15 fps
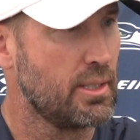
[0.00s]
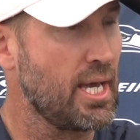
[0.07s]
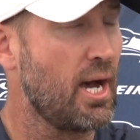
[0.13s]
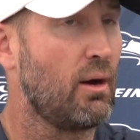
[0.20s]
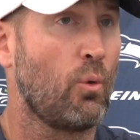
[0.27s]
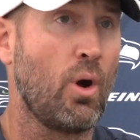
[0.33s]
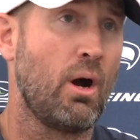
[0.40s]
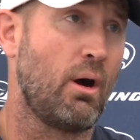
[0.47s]

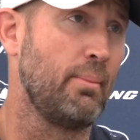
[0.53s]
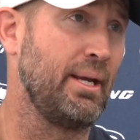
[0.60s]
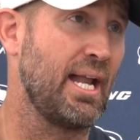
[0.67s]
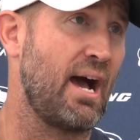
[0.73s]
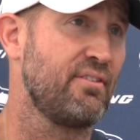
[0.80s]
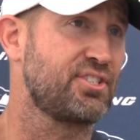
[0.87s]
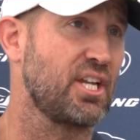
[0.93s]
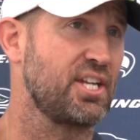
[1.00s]
Yeah, well, I mean,
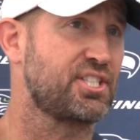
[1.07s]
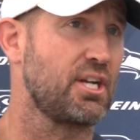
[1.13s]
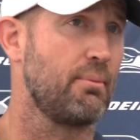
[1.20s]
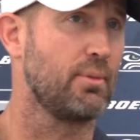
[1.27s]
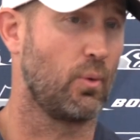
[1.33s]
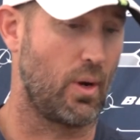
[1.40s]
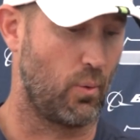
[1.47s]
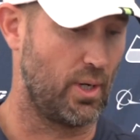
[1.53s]
obviously that's
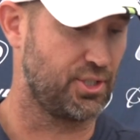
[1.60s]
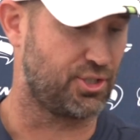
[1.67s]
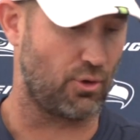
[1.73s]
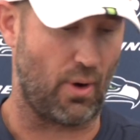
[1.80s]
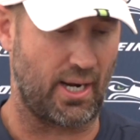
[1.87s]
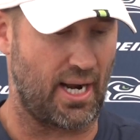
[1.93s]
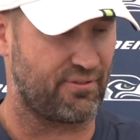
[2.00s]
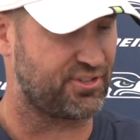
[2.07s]
something that we went to
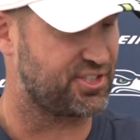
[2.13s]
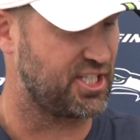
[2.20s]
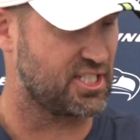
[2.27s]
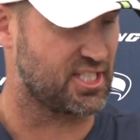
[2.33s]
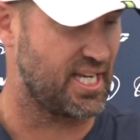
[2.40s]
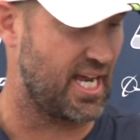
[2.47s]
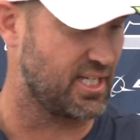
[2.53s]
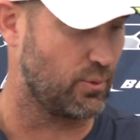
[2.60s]
right after the
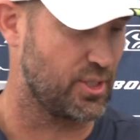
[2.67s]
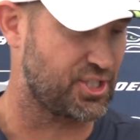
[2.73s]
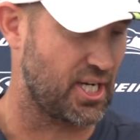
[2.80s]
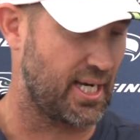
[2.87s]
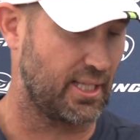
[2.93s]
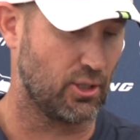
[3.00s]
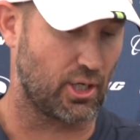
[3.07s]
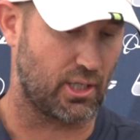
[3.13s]
season ended. We
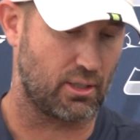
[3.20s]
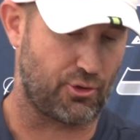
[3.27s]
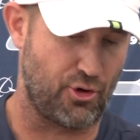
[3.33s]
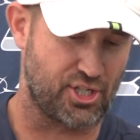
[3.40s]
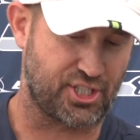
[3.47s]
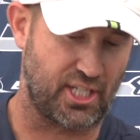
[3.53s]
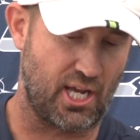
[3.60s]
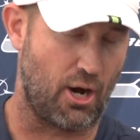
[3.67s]
said, hey, look,
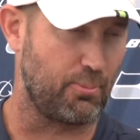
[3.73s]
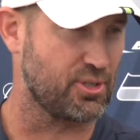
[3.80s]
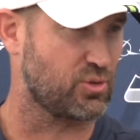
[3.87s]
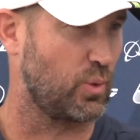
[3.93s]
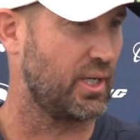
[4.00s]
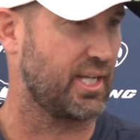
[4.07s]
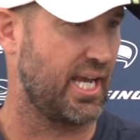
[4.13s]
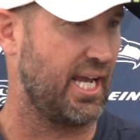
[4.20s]
Chris can help us
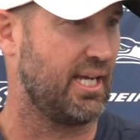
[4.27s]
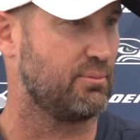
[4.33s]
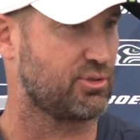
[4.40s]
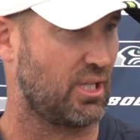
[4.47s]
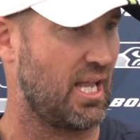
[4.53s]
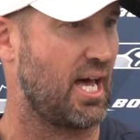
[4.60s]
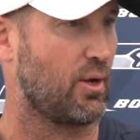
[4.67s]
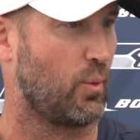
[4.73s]
win games
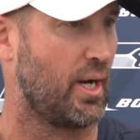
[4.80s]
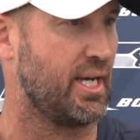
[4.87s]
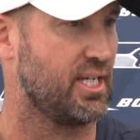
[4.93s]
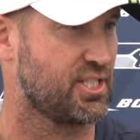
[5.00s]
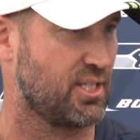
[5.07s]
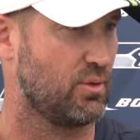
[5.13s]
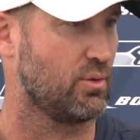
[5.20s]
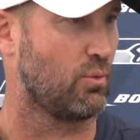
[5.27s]
a lot of
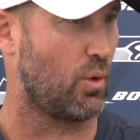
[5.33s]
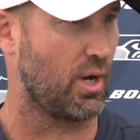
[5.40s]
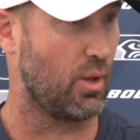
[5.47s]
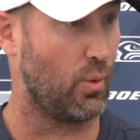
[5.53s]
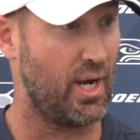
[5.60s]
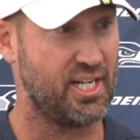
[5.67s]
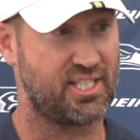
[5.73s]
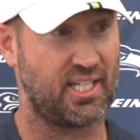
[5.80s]
ways, and one of
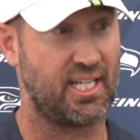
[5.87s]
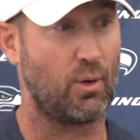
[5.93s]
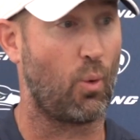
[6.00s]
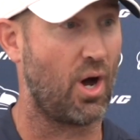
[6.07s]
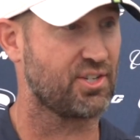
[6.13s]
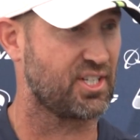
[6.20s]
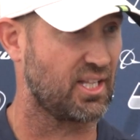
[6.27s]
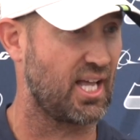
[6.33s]
the ways that he
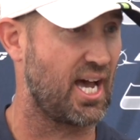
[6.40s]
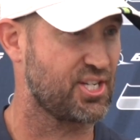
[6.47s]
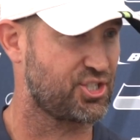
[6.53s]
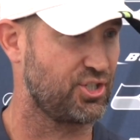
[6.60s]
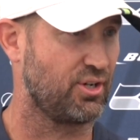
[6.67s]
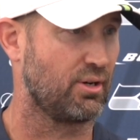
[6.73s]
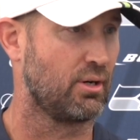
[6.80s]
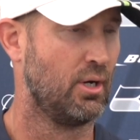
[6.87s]
wasn't
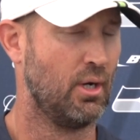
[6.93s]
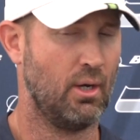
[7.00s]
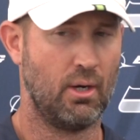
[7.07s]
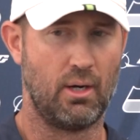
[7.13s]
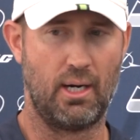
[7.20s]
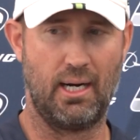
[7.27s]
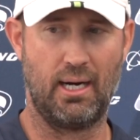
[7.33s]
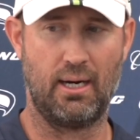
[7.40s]
last year
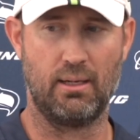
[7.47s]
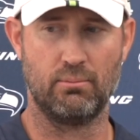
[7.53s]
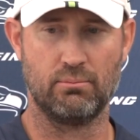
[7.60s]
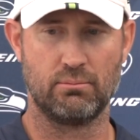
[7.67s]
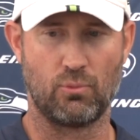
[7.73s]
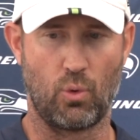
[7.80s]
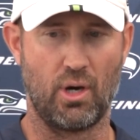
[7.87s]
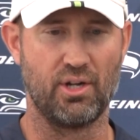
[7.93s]

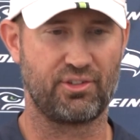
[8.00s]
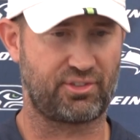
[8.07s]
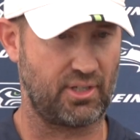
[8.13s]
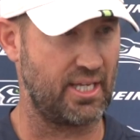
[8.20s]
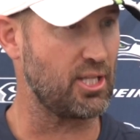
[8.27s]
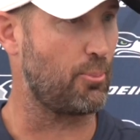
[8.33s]
was in